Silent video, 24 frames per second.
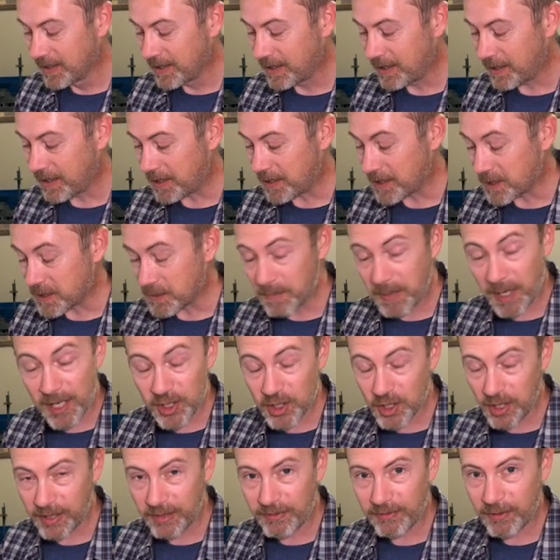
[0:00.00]

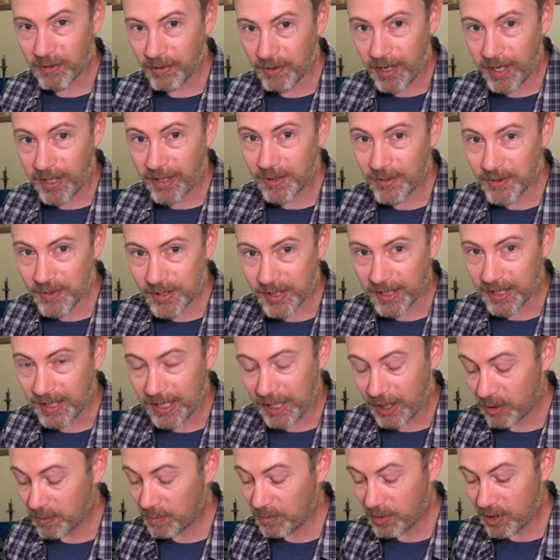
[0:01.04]
especially if you're not using an
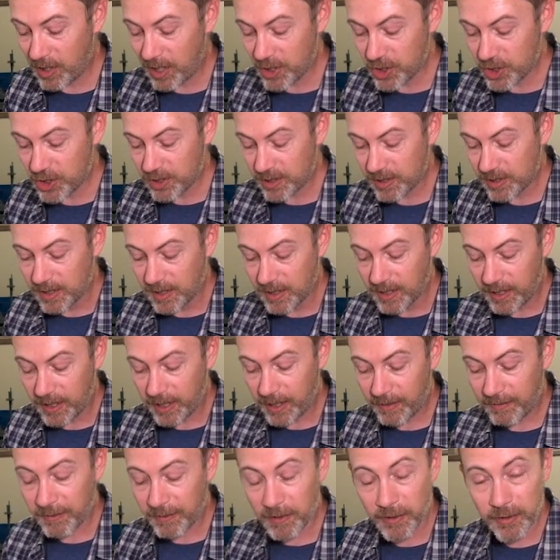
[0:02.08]
airbrush,
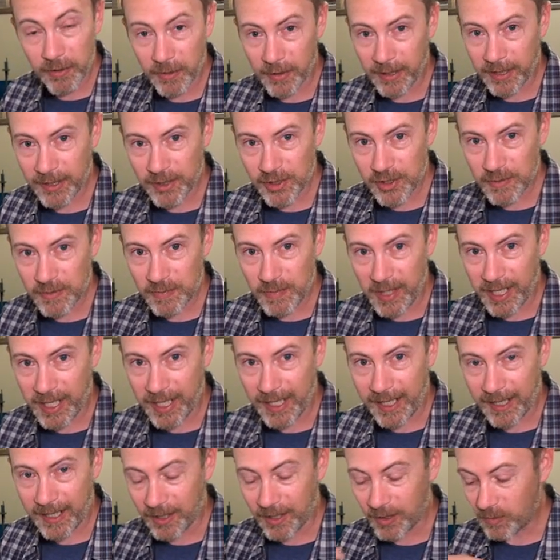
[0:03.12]
if you're doing it just by
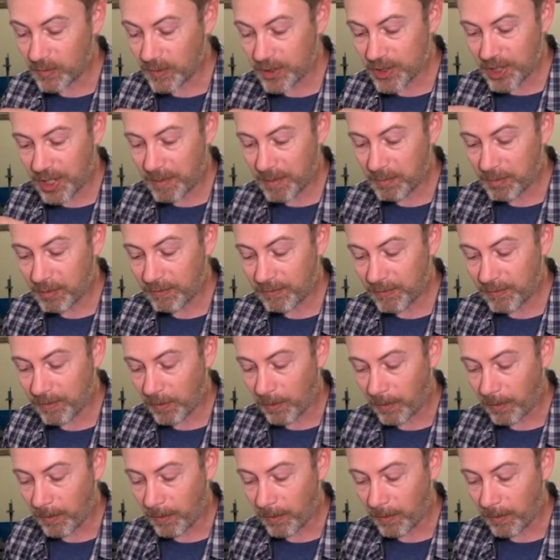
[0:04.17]
hand, which I prefer.